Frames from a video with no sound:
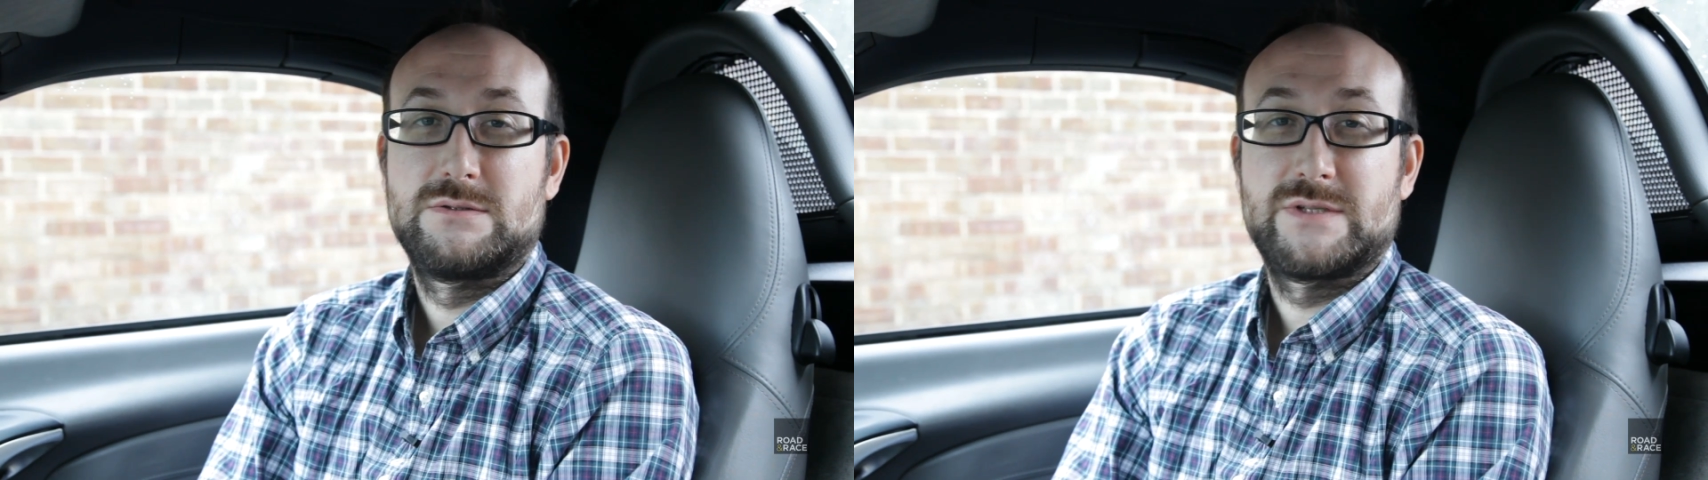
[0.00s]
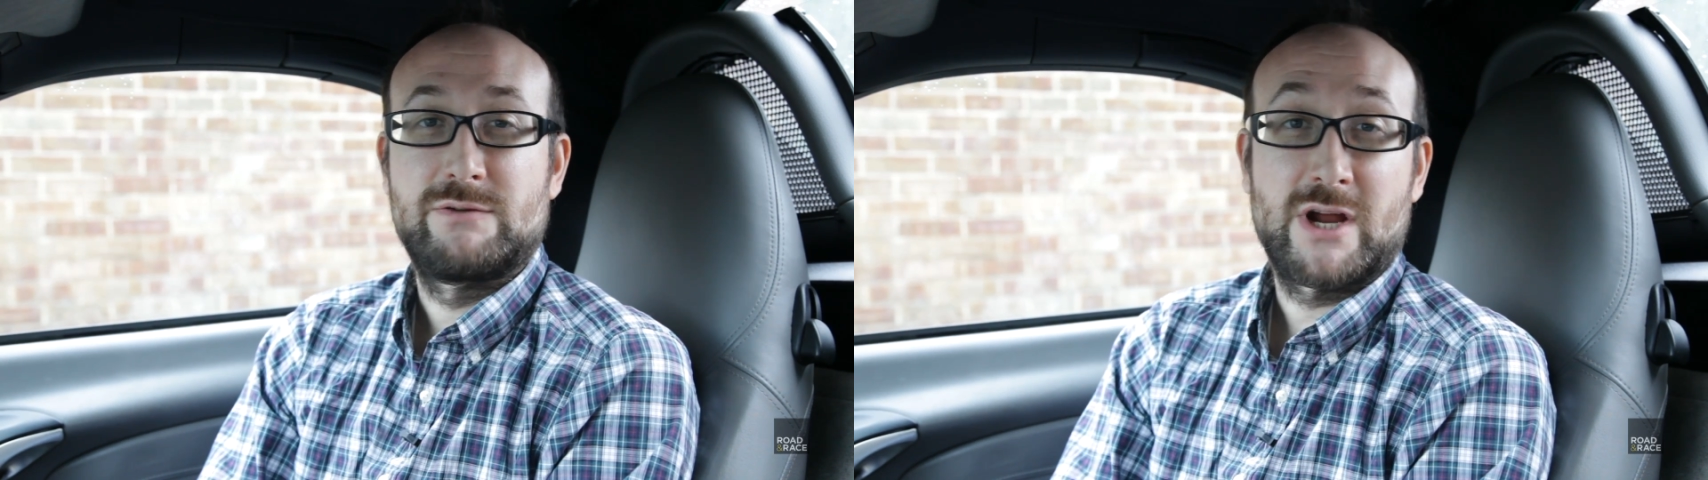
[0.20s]

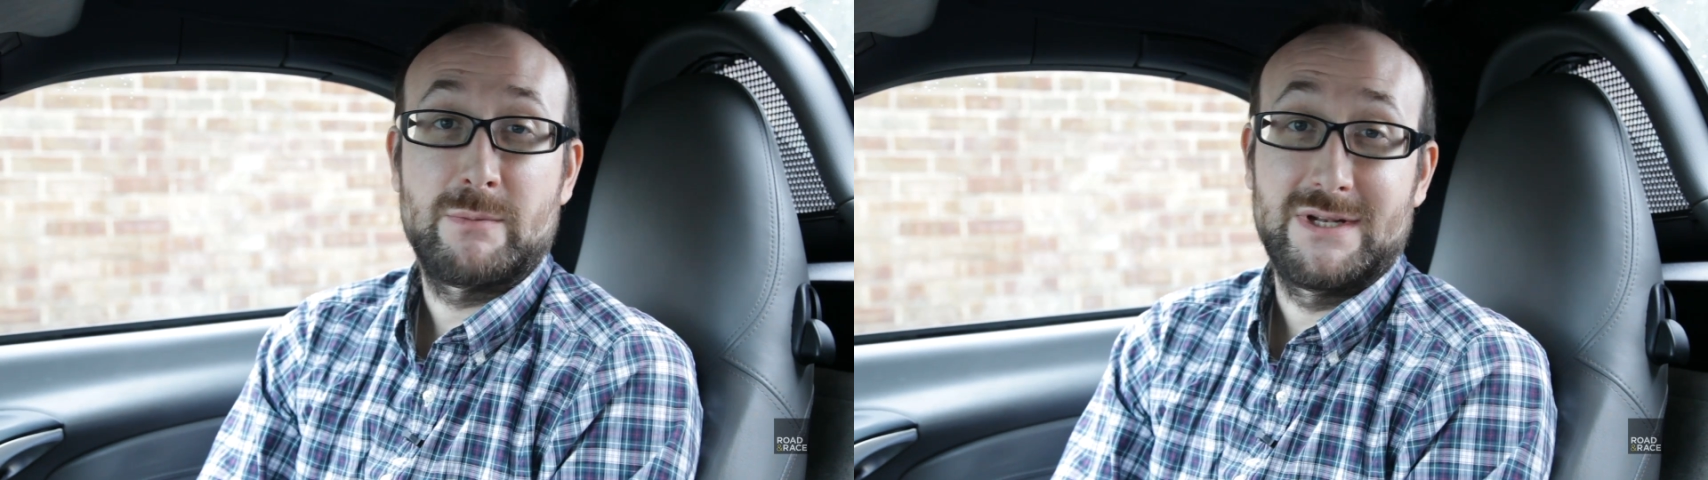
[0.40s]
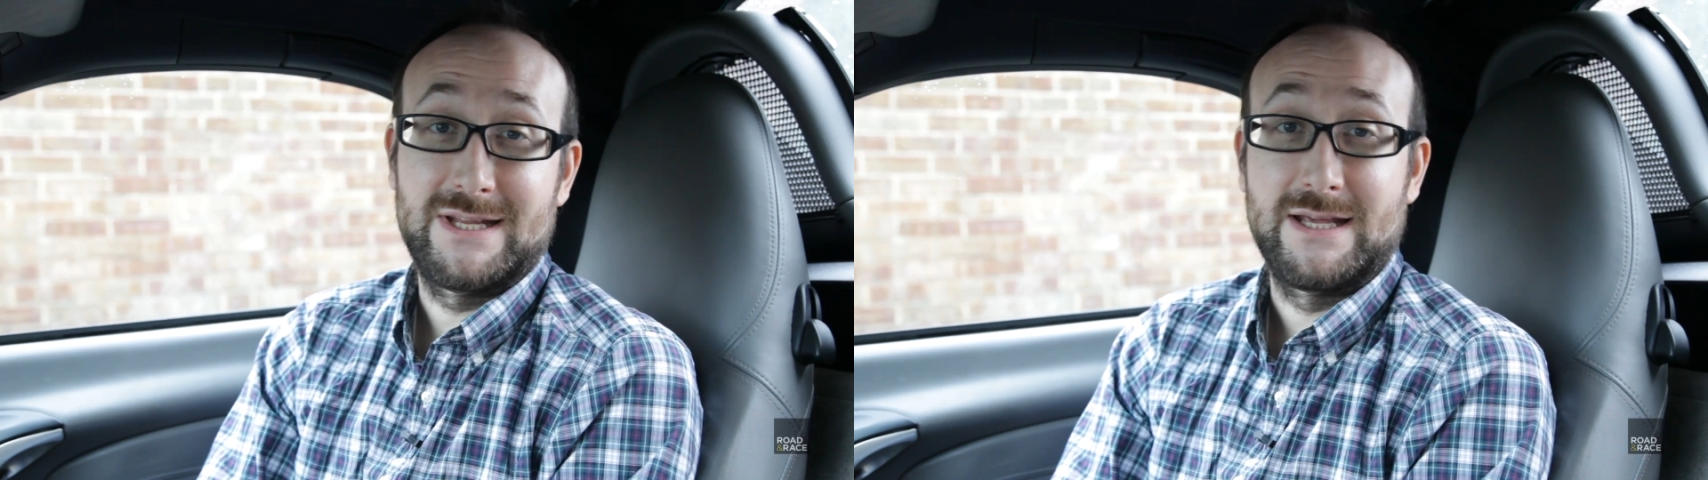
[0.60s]
So he rang
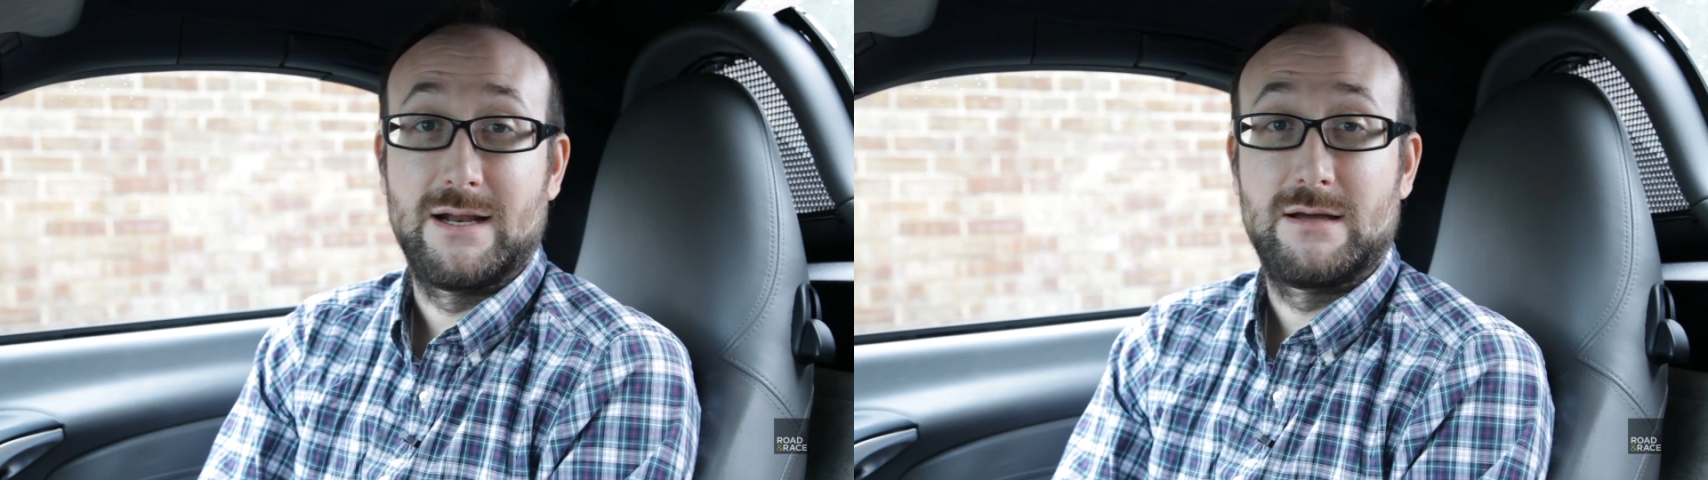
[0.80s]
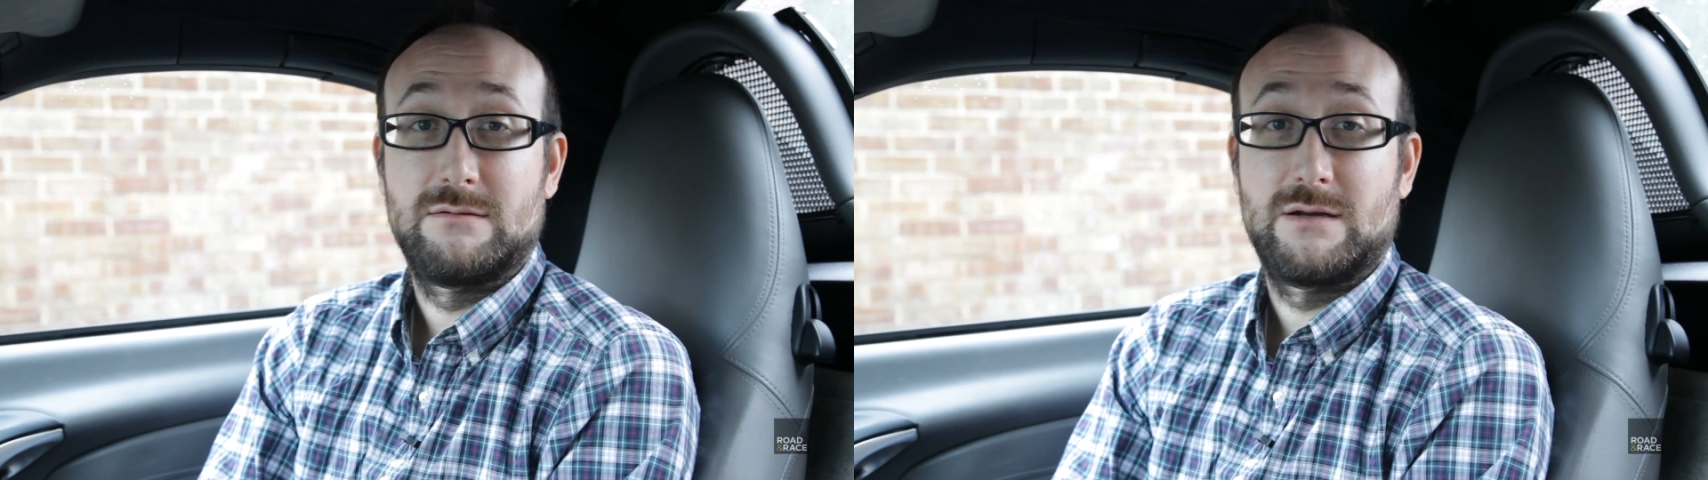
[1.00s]
up the
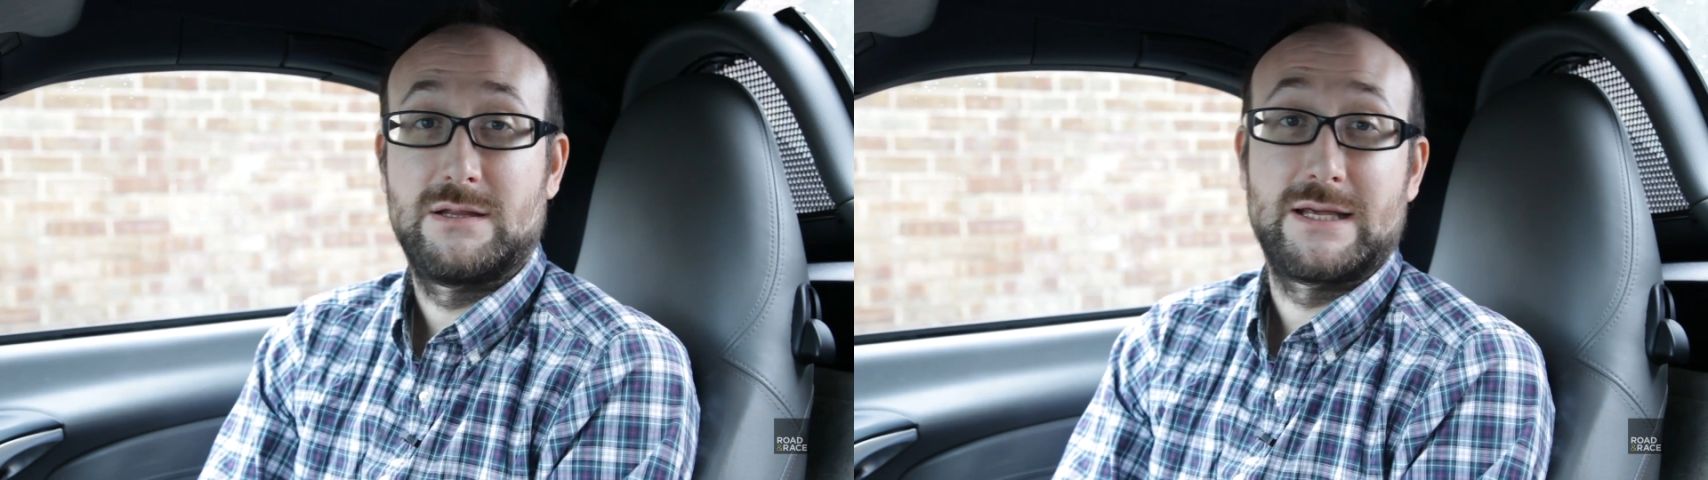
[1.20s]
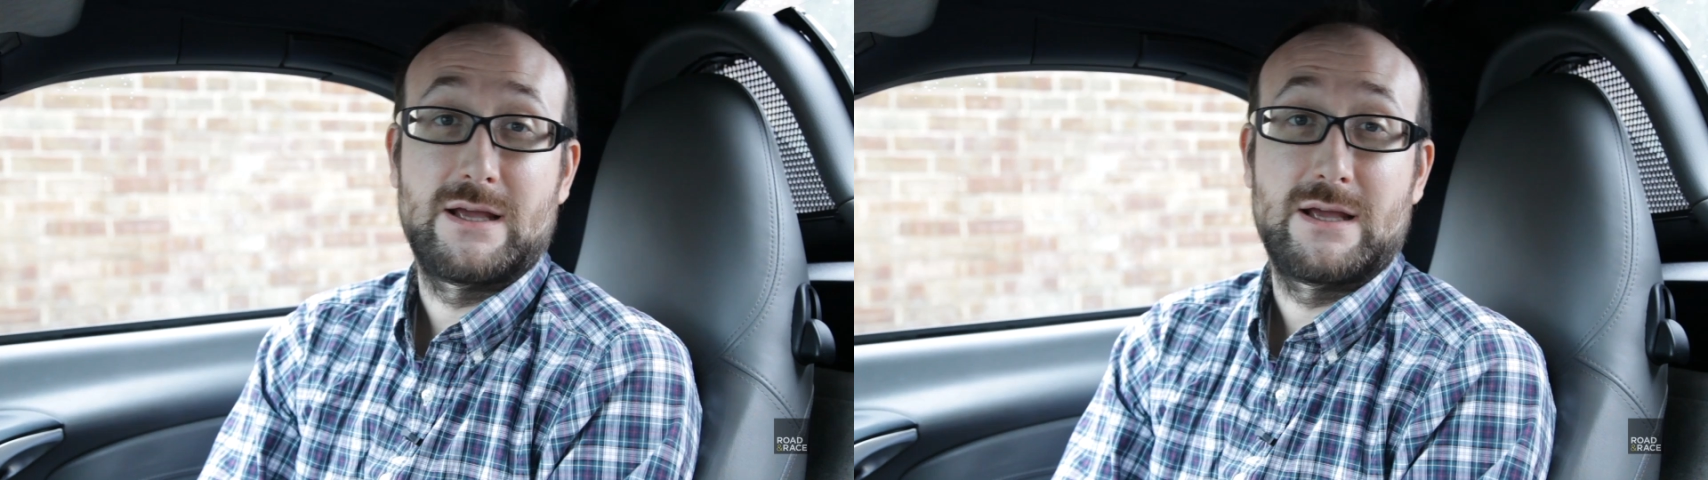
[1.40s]
dealer and they